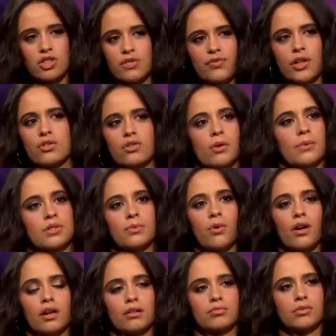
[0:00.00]
I just feel so much
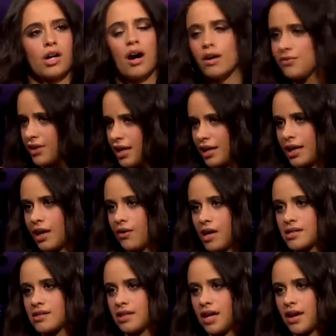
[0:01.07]
more confident now,
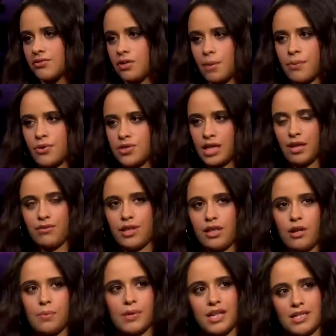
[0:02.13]
honestly, after I posted that
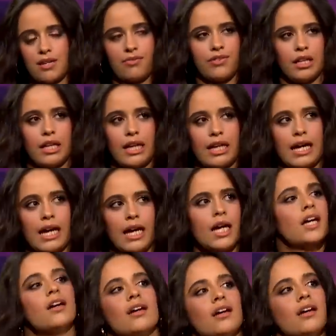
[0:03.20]
video because I feel like
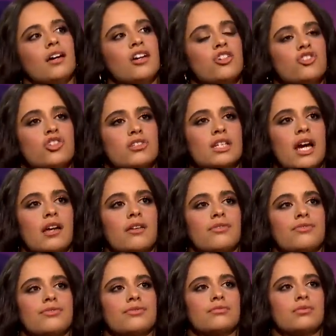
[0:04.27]
I just kind
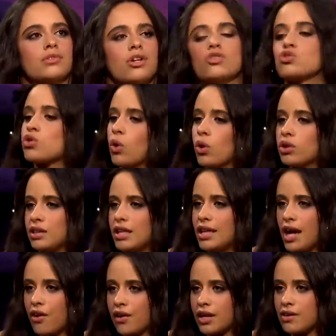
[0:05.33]
of controlled the
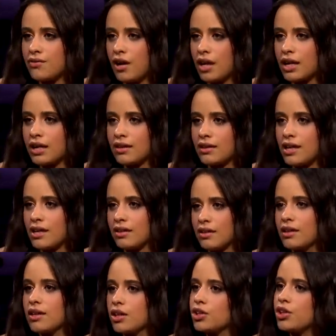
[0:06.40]
narrative on it. Yeah.
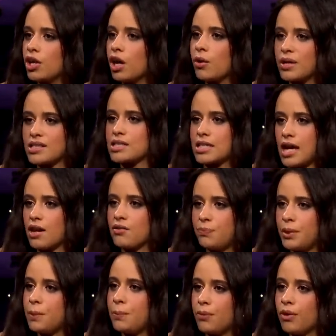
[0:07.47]
You know, instead
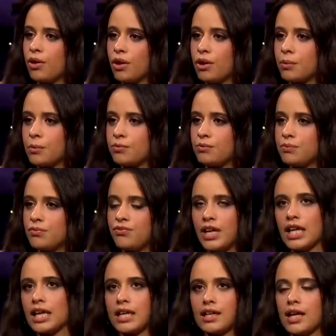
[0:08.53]
of people
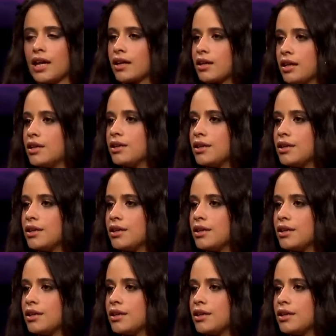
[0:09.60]
feeling. I like... also